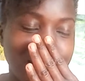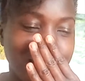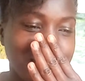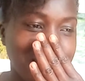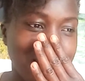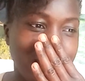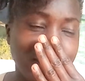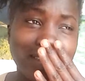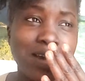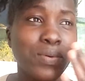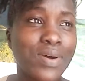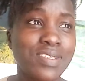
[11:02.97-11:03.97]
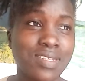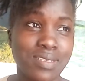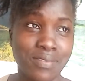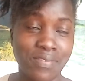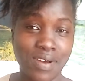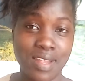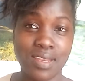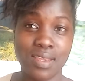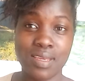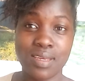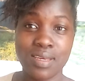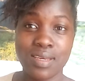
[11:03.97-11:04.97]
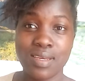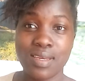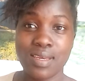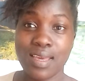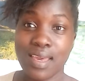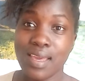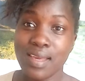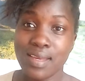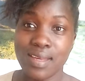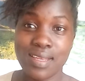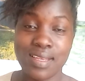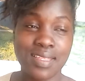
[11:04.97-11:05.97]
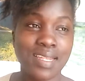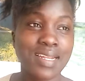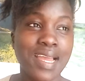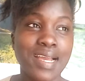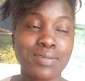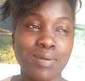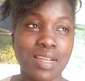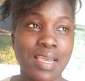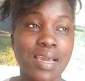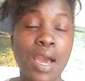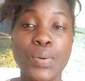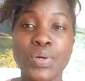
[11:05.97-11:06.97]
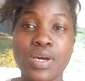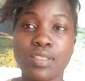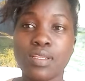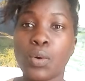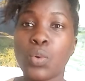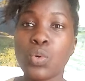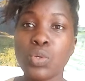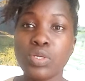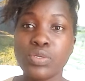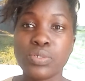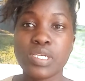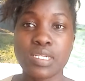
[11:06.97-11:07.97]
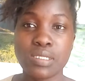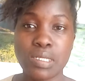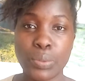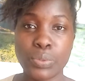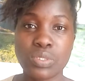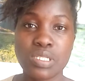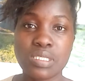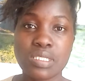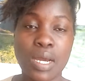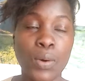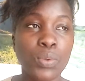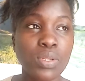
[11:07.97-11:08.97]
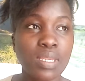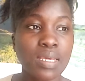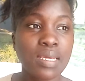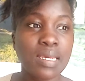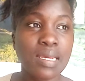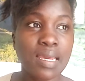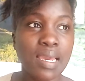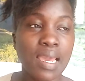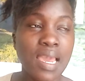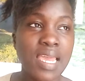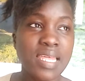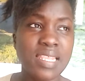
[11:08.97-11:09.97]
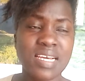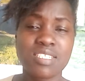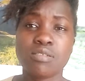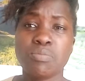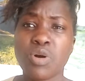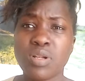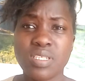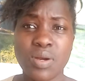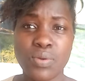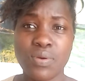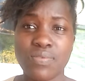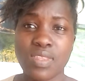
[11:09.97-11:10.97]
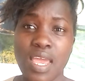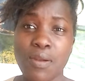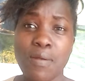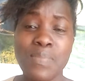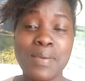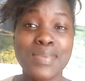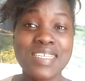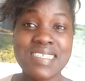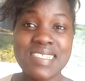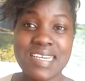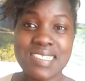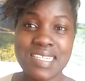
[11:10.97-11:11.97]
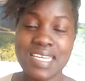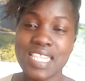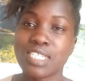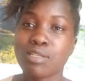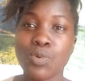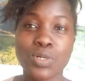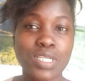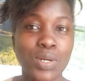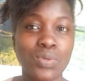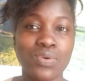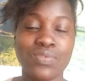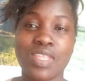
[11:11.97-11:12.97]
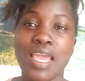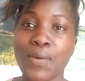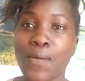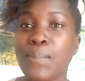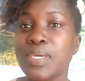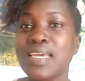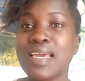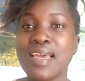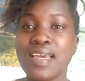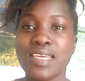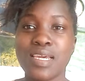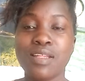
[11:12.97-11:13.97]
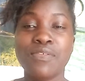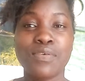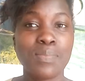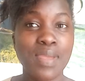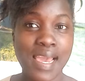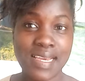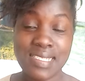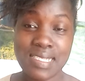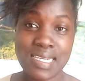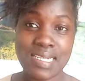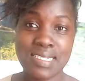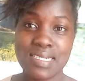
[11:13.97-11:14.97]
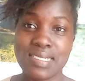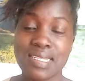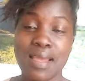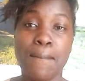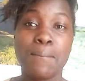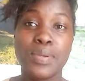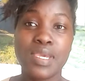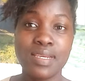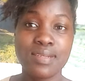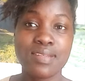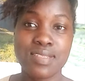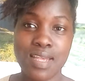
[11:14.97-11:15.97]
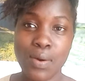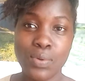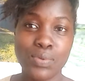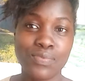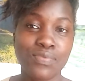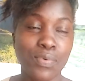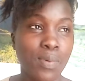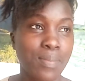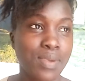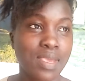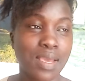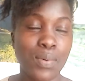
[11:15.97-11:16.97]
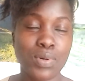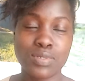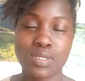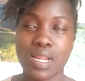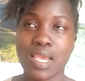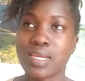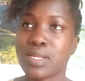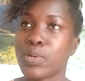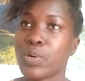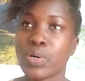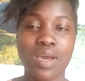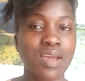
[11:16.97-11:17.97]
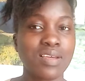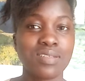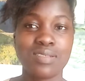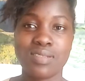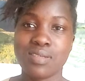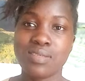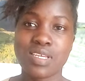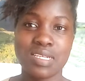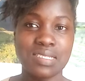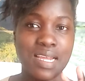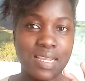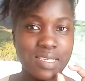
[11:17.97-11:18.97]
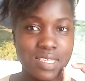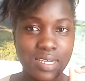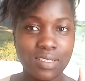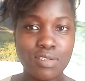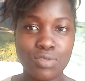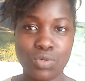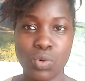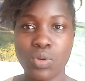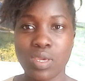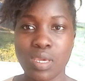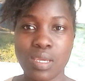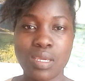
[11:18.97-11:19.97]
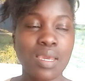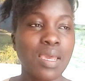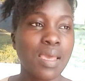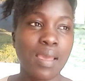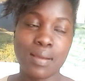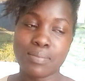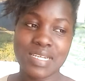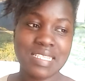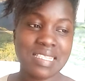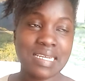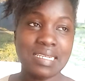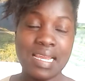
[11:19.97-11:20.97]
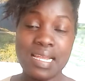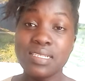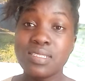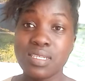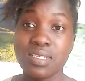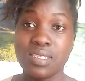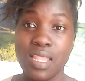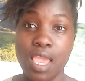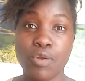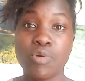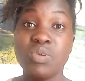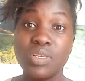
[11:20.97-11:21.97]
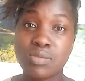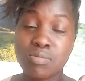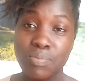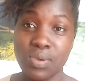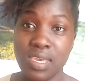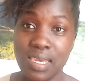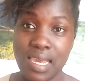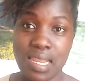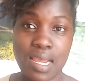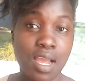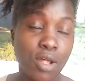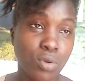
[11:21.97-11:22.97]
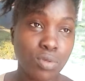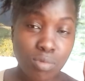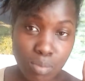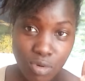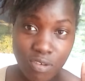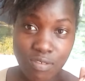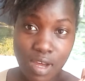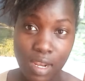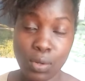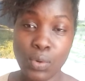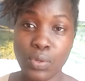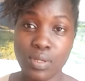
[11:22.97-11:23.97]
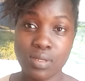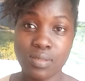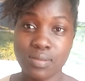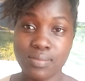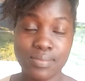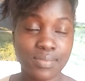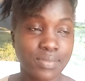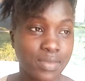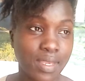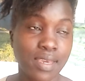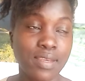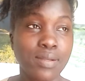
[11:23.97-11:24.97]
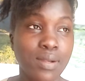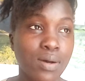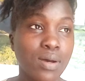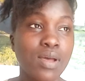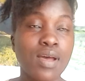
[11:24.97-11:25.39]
I was like, now what is funny? Eh? Then guys were like, how can the whole you get lost in town? In a small town of Nairobi. Imagine that saying the small town of Nairobi, yet for me I see it is a big town for me. I was like, no guys, you just are just joking. But the reality is Nairobi is big and I cannot move alone, you know.